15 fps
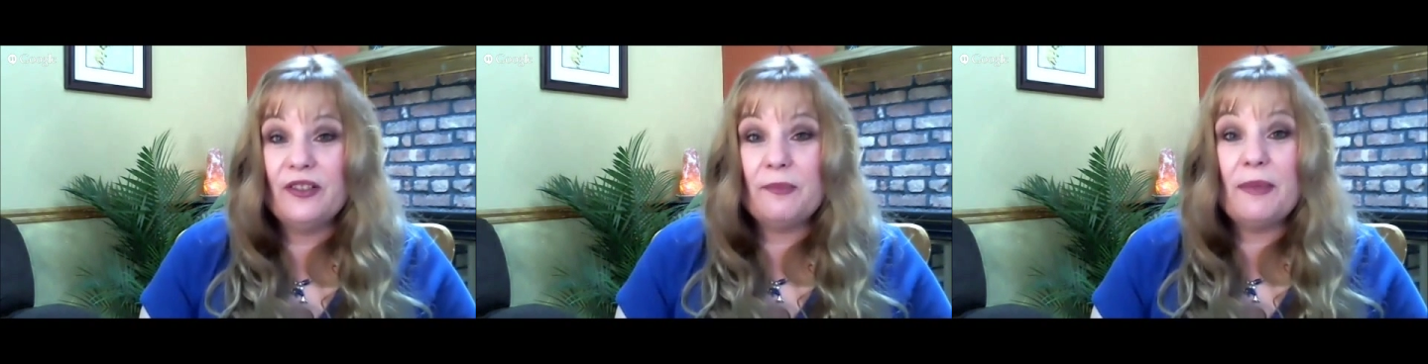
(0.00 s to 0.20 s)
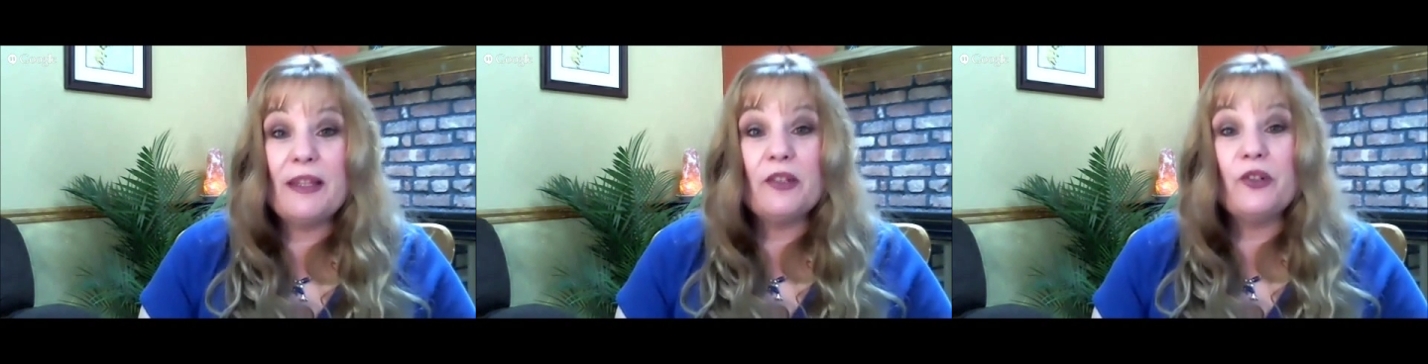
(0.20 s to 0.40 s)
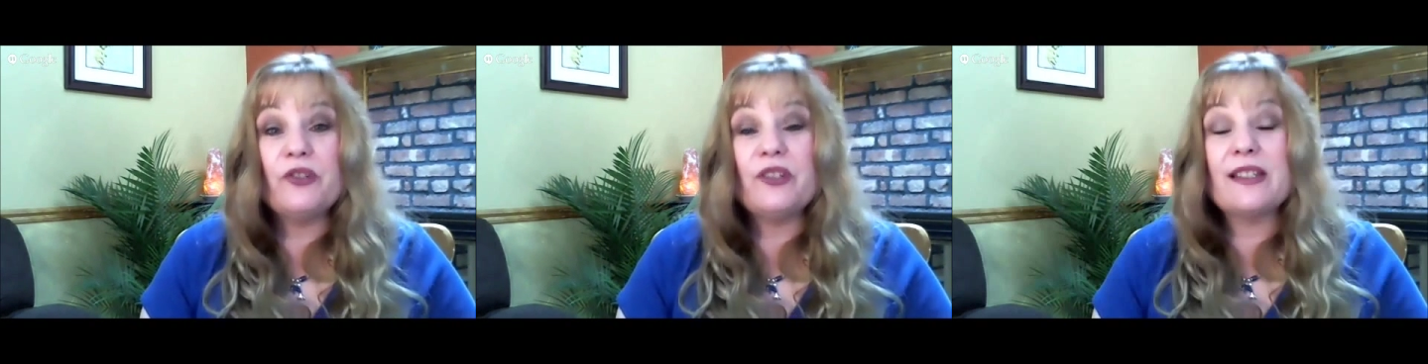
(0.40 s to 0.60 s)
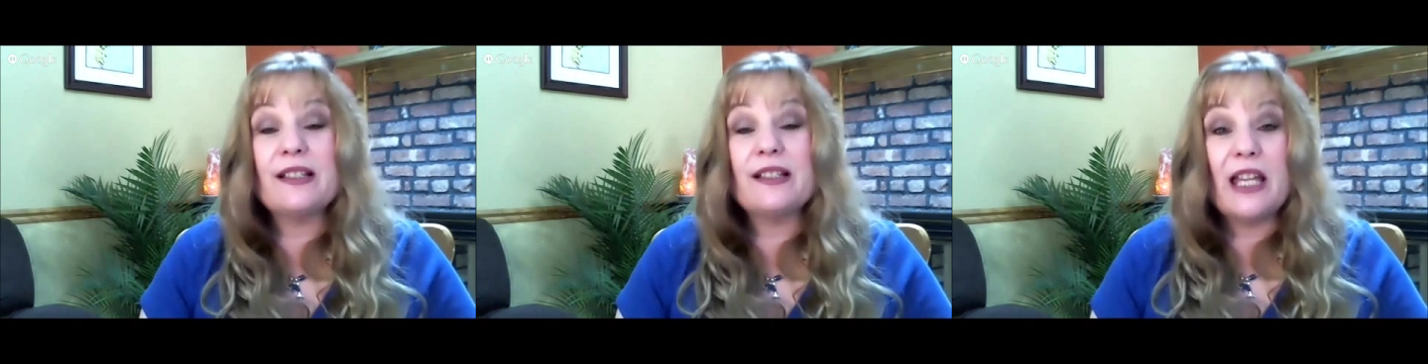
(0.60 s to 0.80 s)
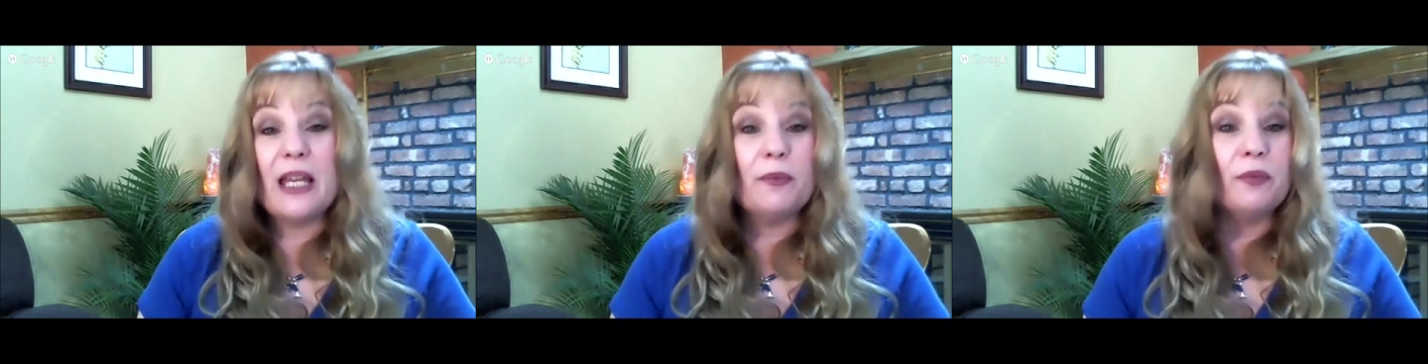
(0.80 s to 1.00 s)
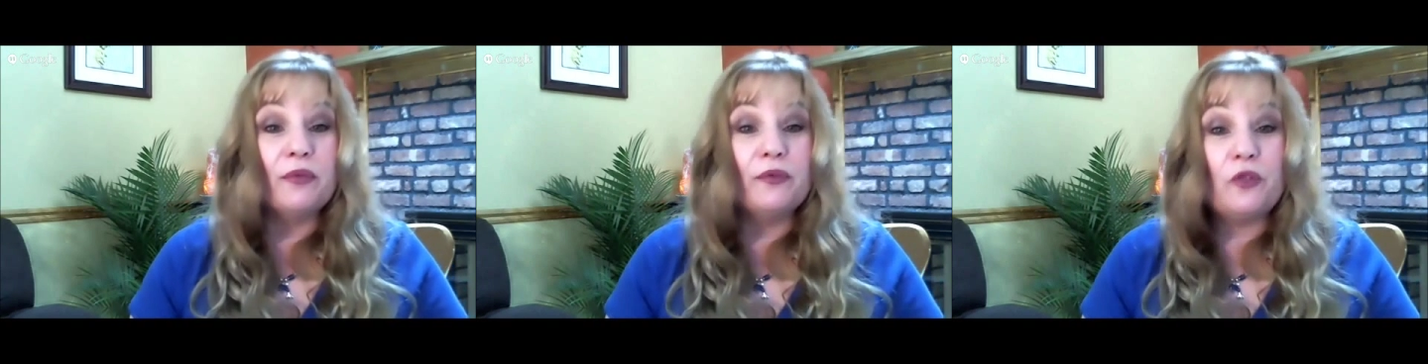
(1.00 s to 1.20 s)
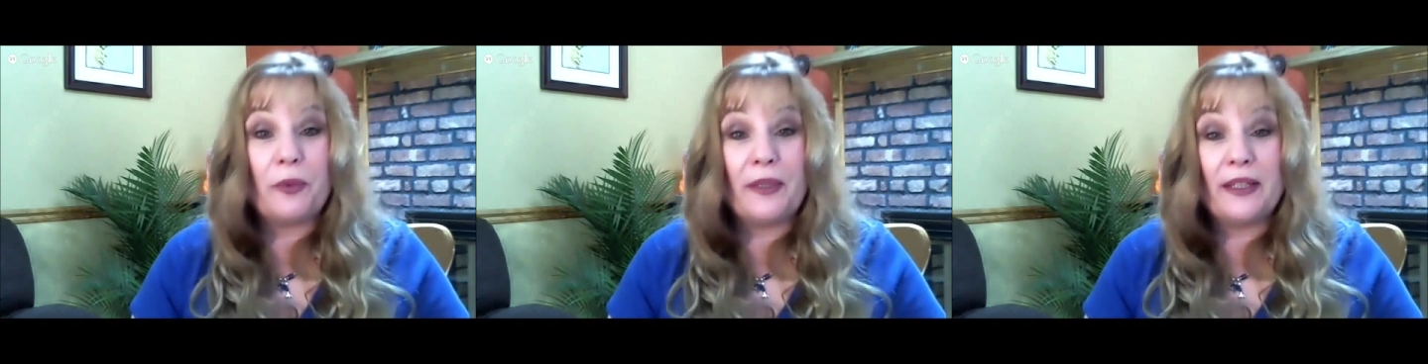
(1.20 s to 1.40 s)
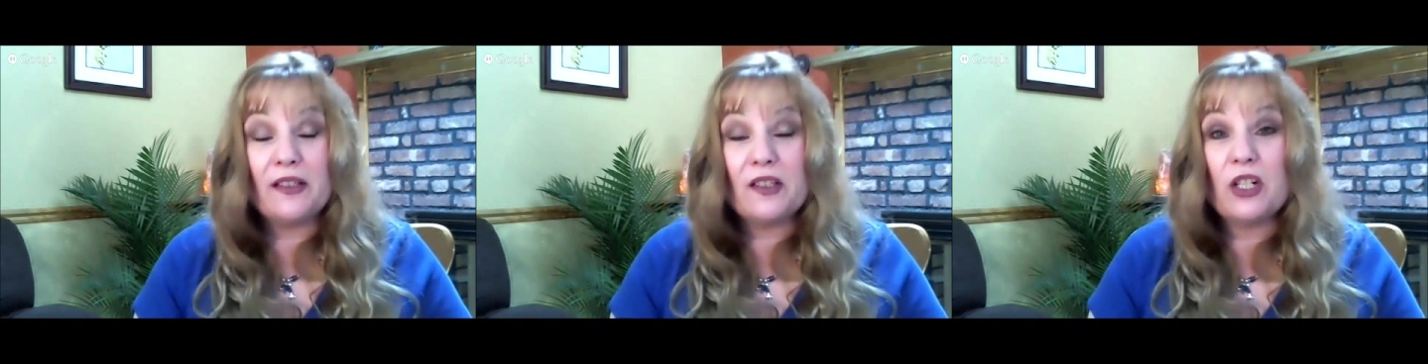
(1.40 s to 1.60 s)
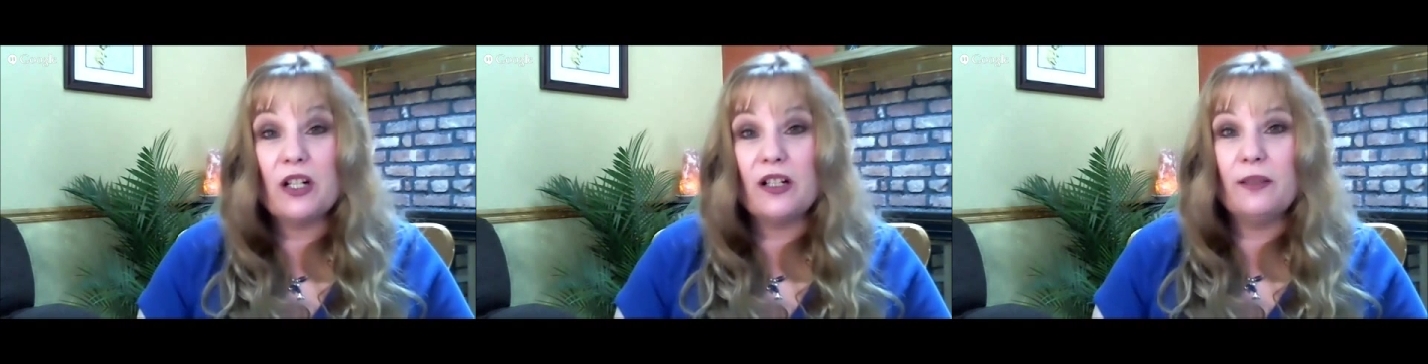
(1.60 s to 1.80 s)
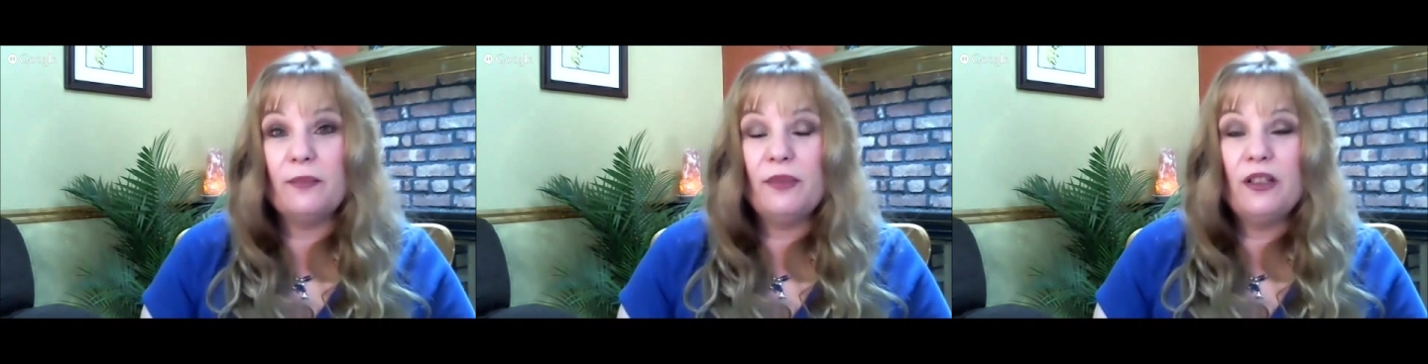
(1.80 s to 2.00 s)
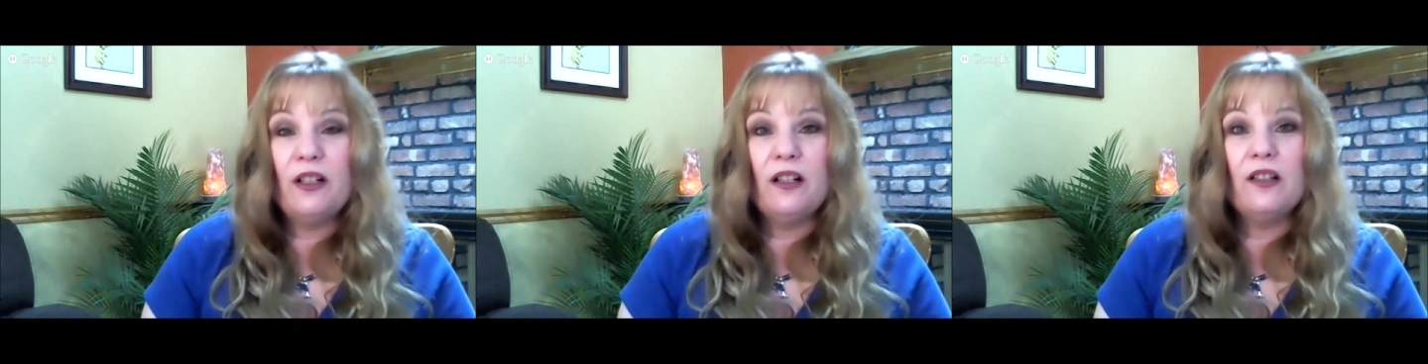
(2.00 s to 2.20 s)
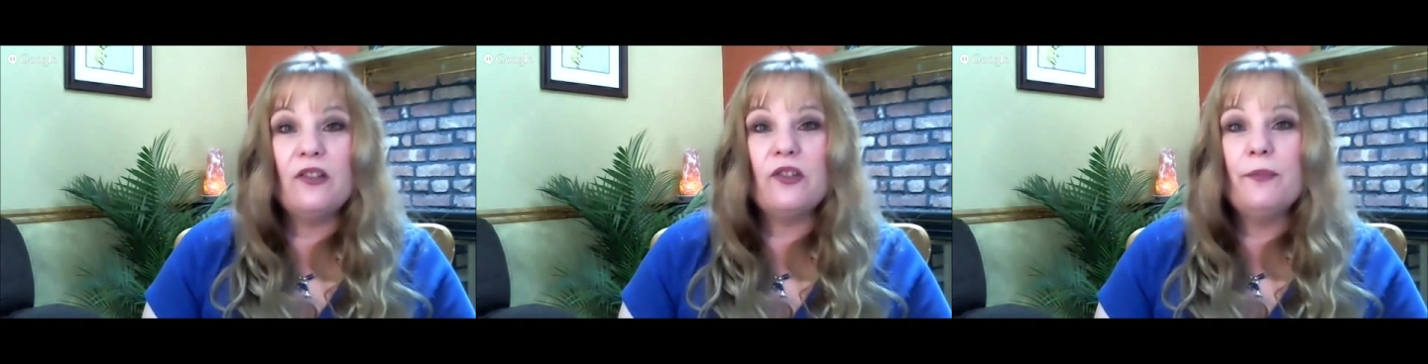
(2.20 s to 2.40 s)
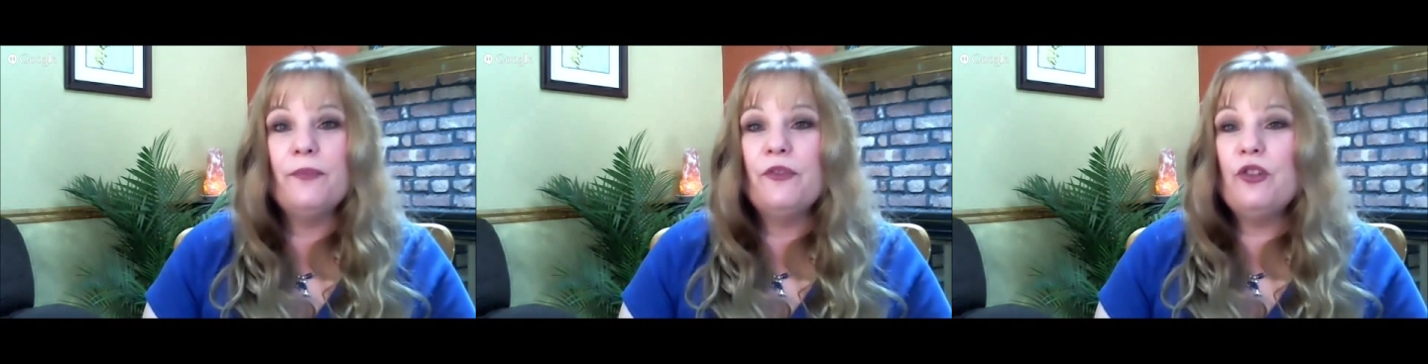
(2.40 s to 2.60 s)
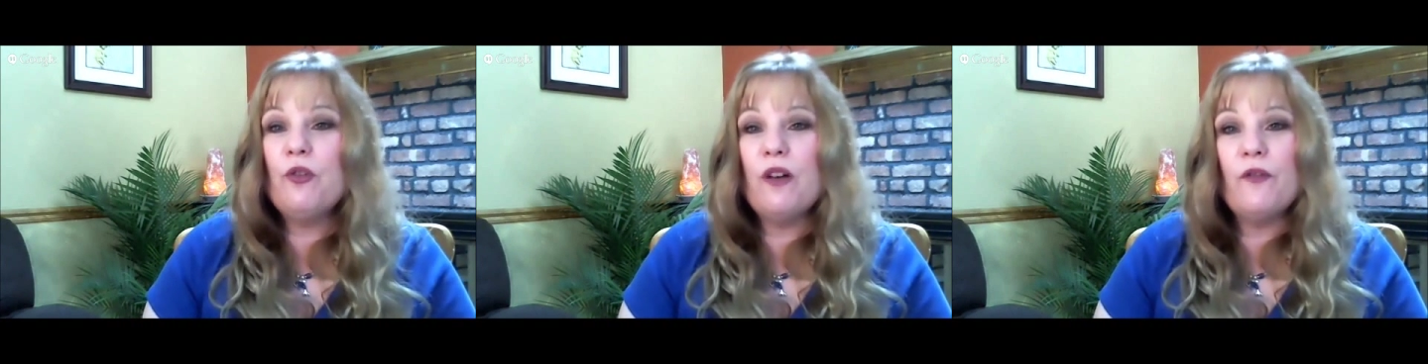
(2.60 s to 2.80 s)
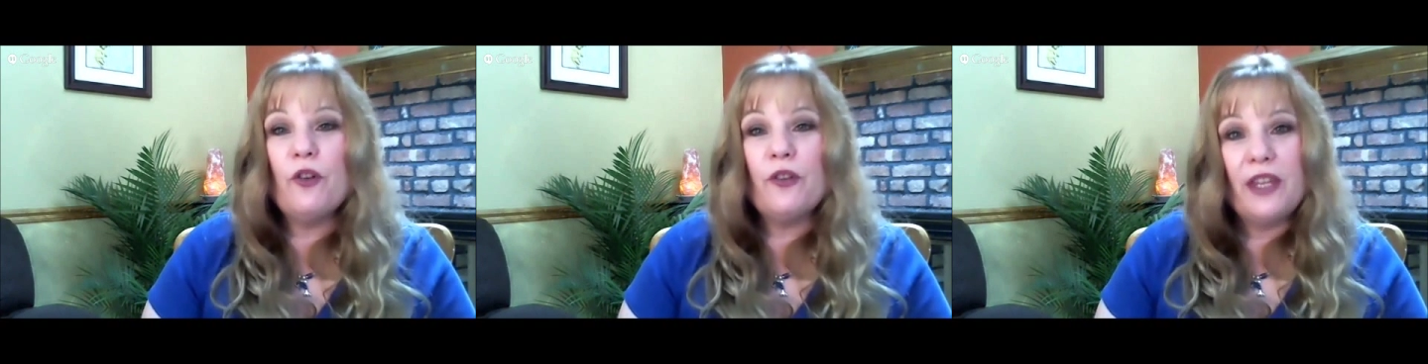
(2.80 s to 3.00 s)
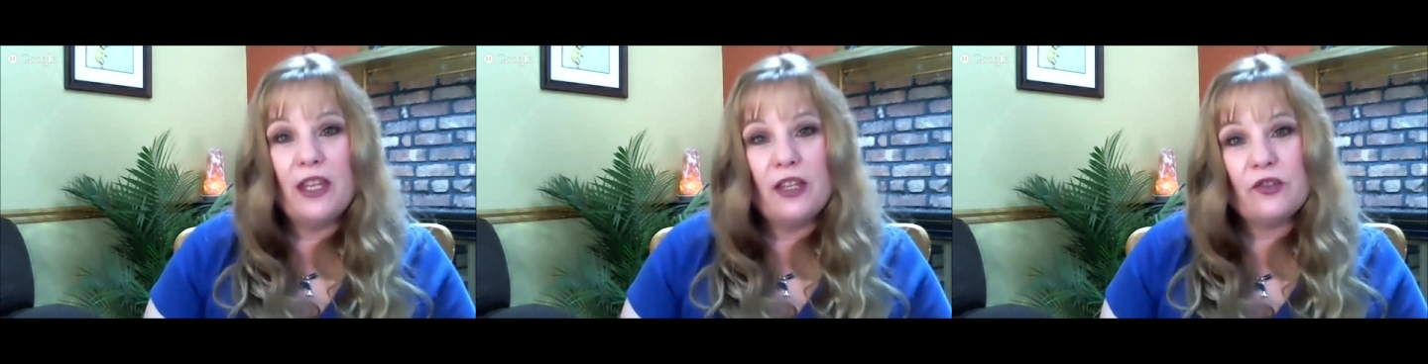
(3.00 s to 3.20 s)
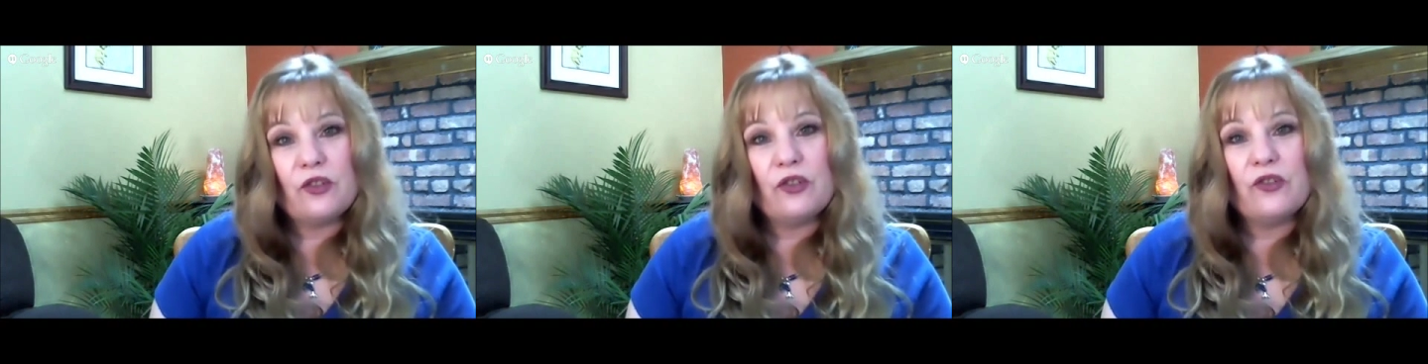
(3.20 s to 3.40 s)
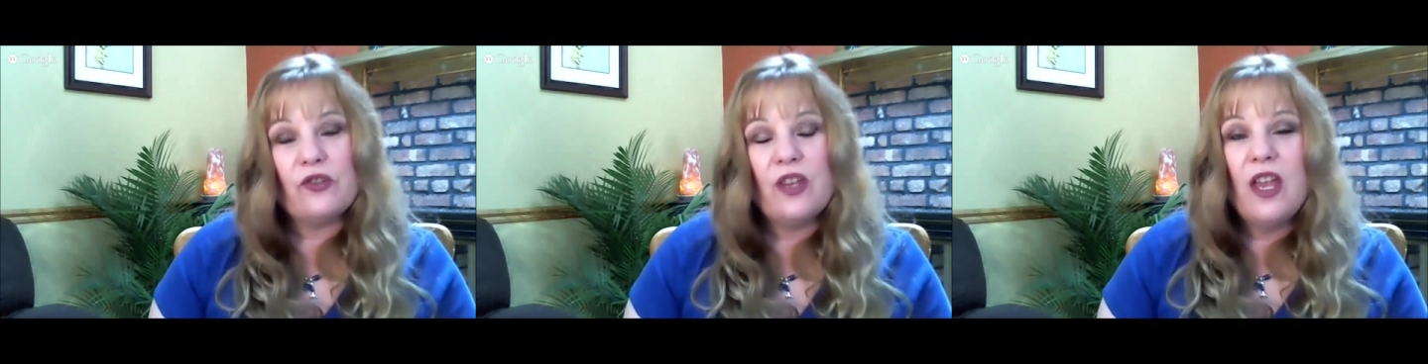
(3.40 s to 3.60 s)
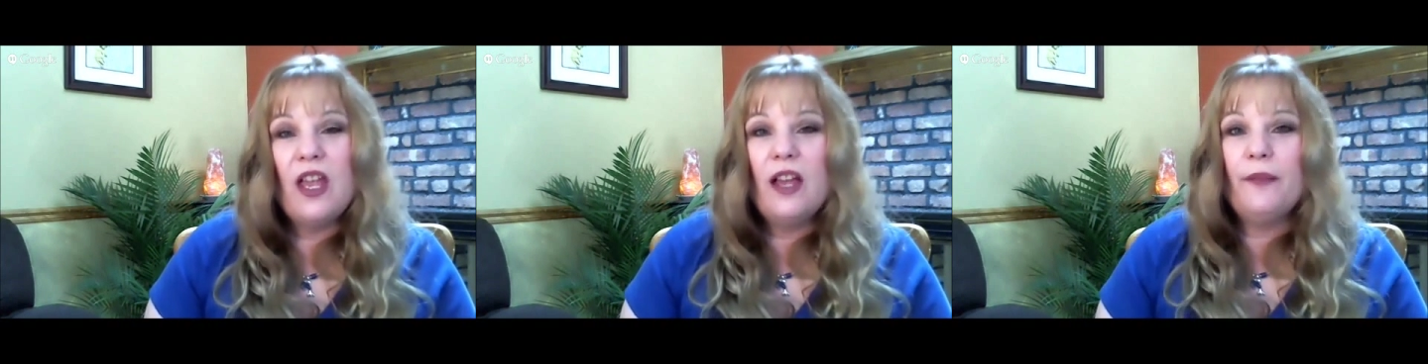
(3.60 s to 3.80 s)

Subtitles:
That's my little disclaimer before we get started, because you have all the answers.